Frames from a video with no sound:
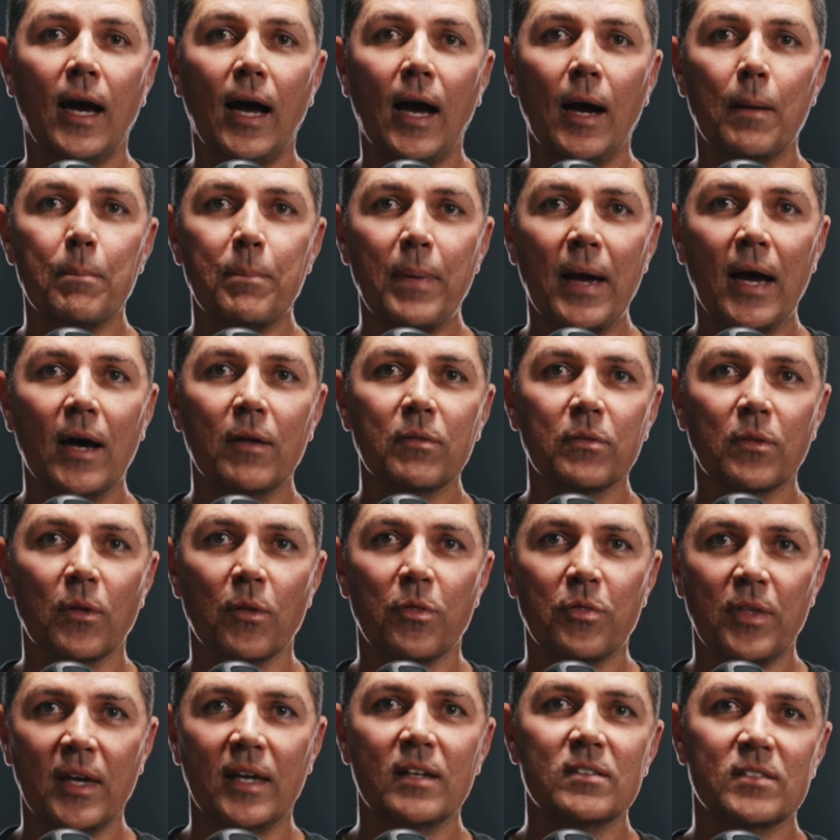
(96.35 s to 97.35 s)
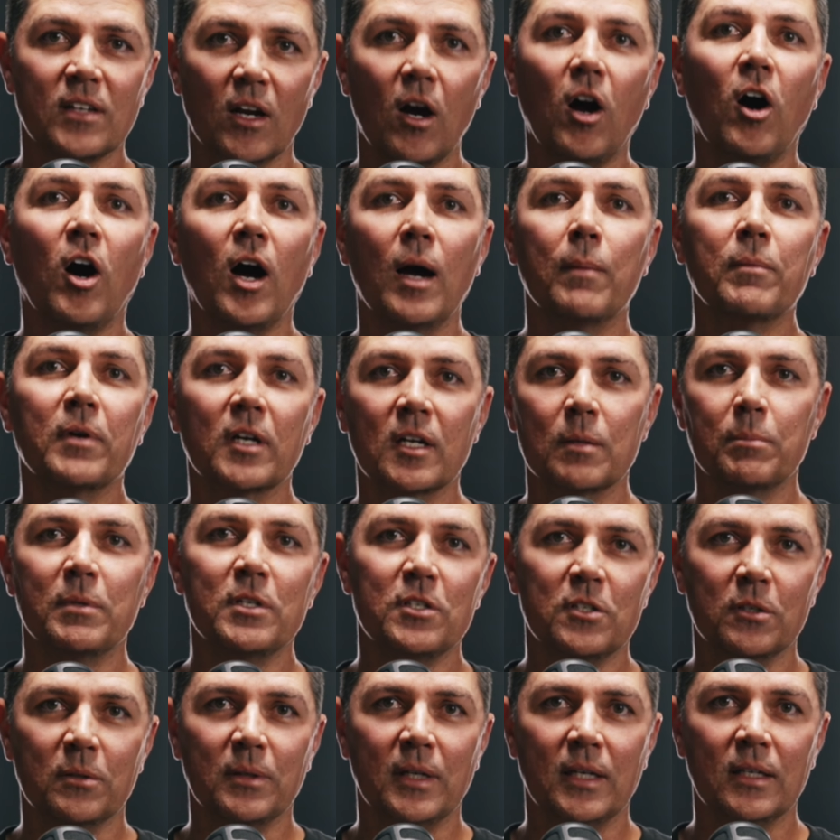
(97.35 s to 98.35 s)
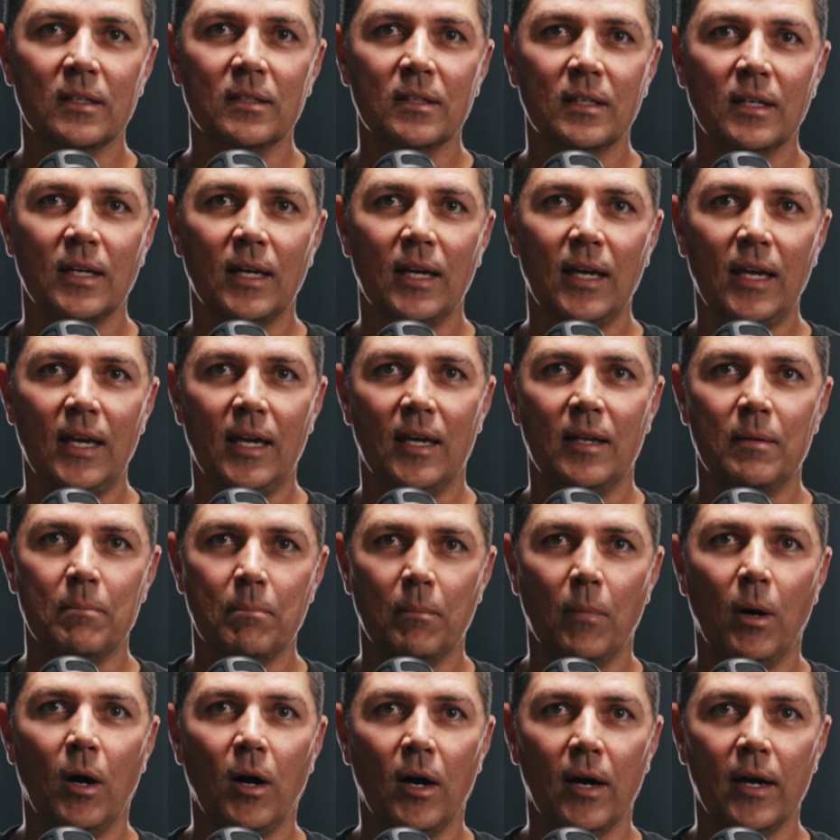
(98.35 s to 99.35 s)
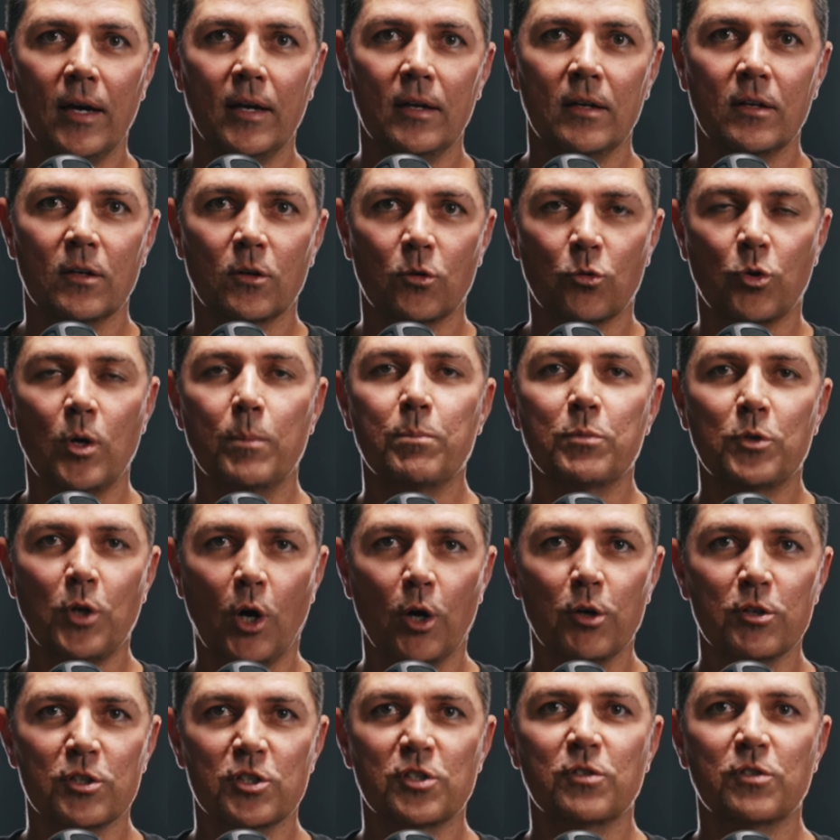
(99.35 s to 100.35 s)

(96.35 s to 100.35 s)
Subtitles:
about the things that I'm going to be doing in my crypto